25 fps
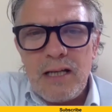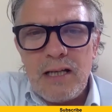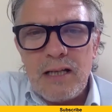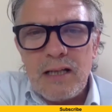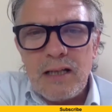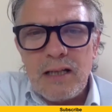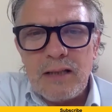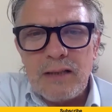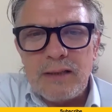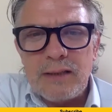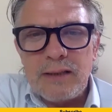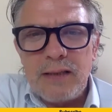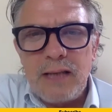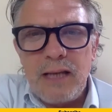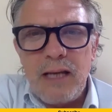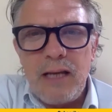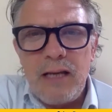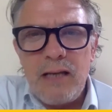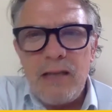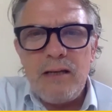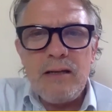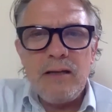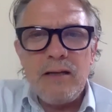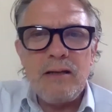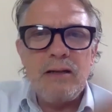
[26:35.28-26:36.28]

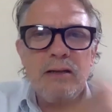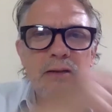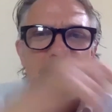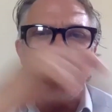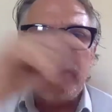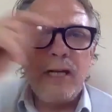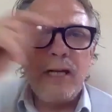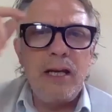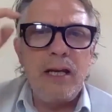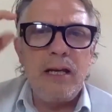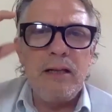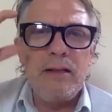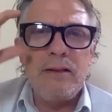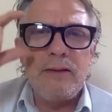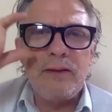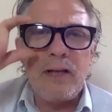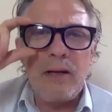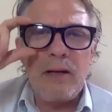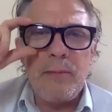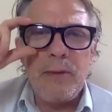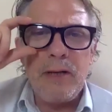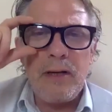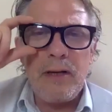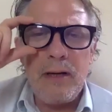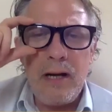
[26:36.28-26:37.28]
seeing
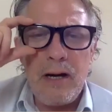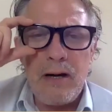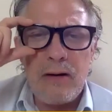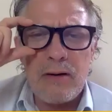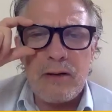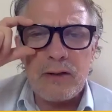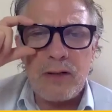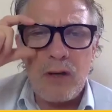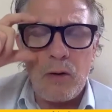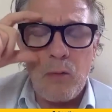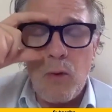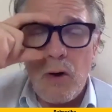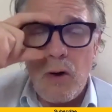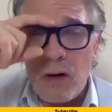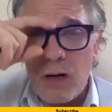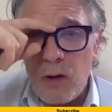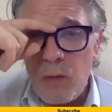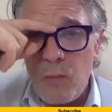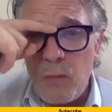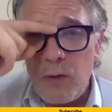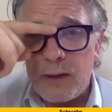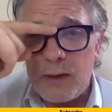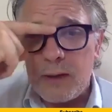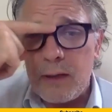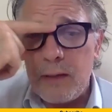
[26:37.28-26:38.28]
some of your heroes or working
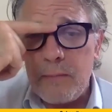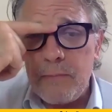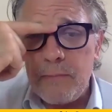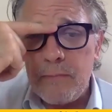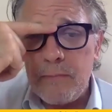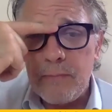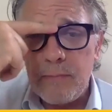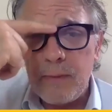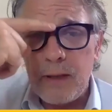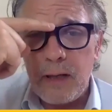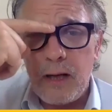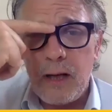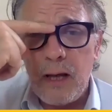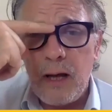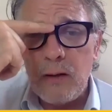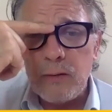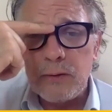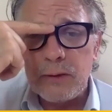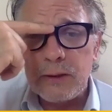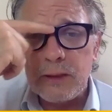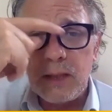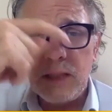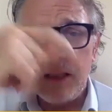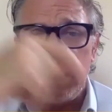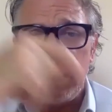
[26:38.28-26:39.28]
with them
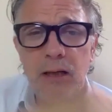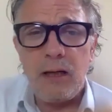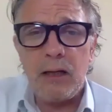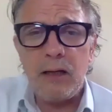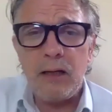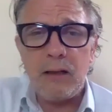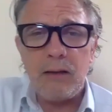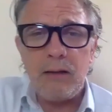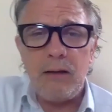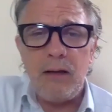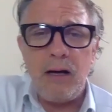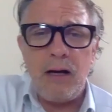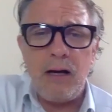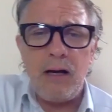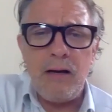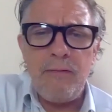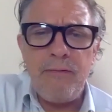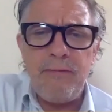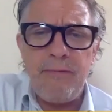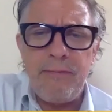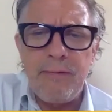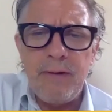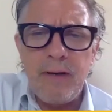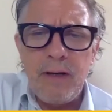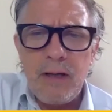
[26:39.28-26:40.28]
closely, like live,
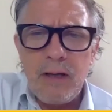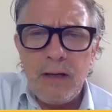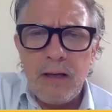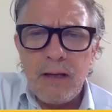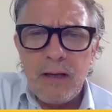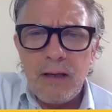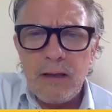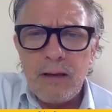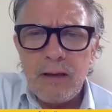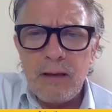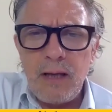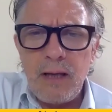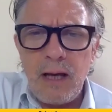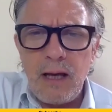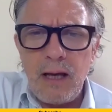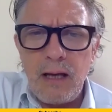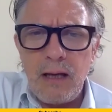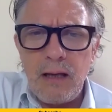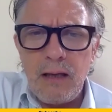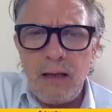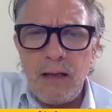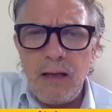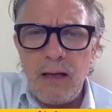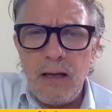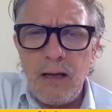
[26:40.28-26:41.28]
that
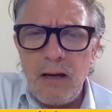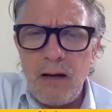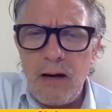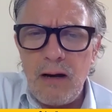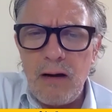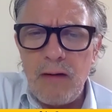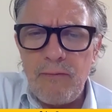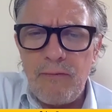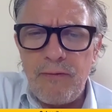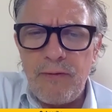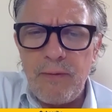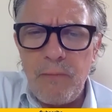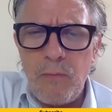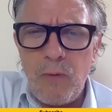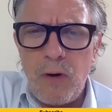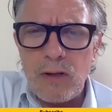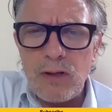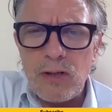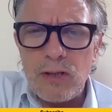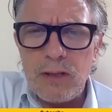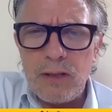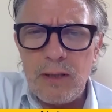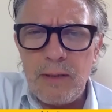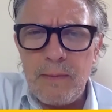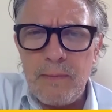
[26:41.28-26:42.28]
you learn from
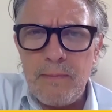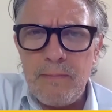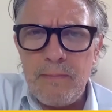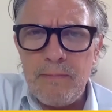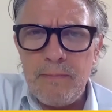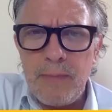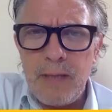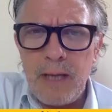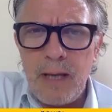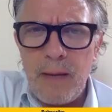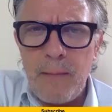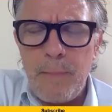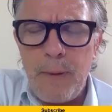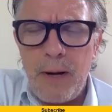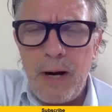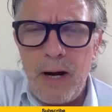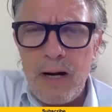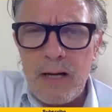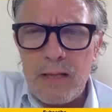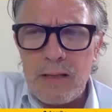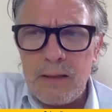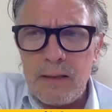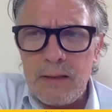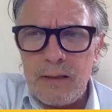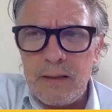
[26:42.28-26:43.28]
watching them in
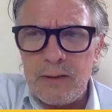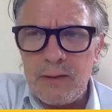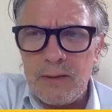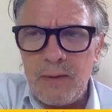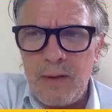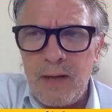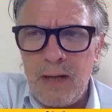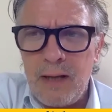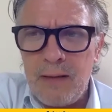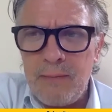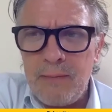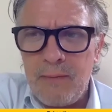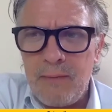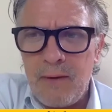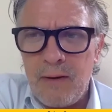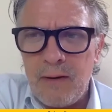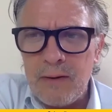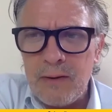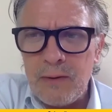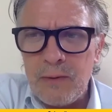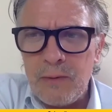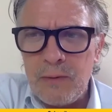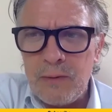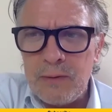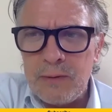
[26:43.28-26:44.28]
person as well, or
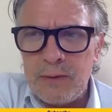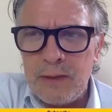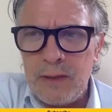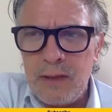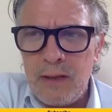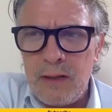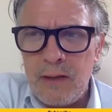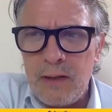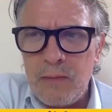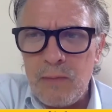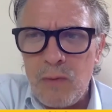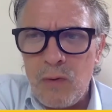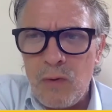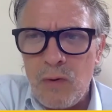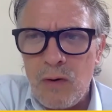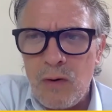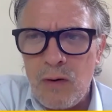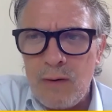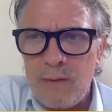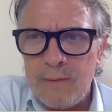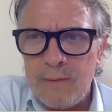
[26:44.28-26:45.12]
do you learn more?